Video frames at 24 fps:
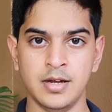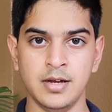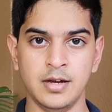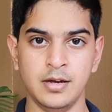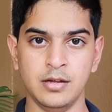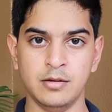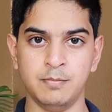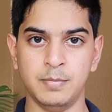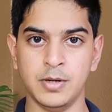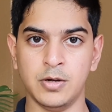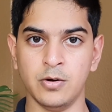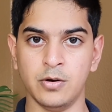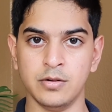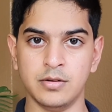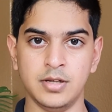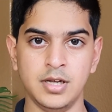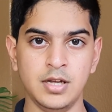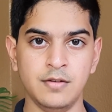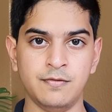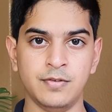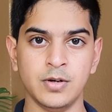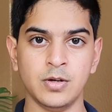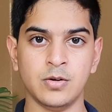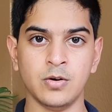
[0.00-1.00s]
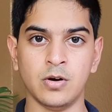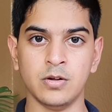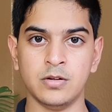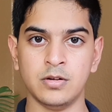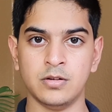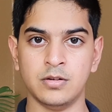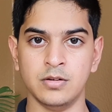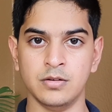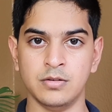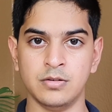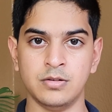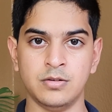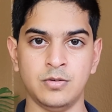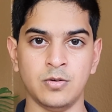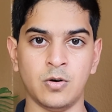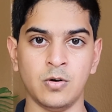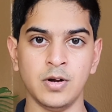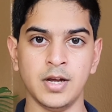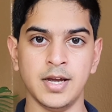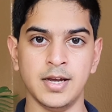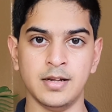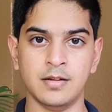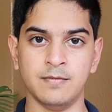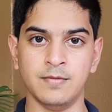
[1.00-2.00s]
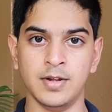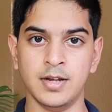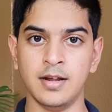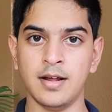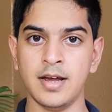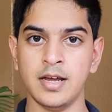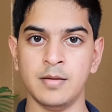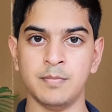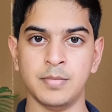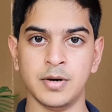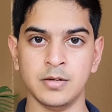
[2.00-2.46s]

is because he forgot to strong hit the like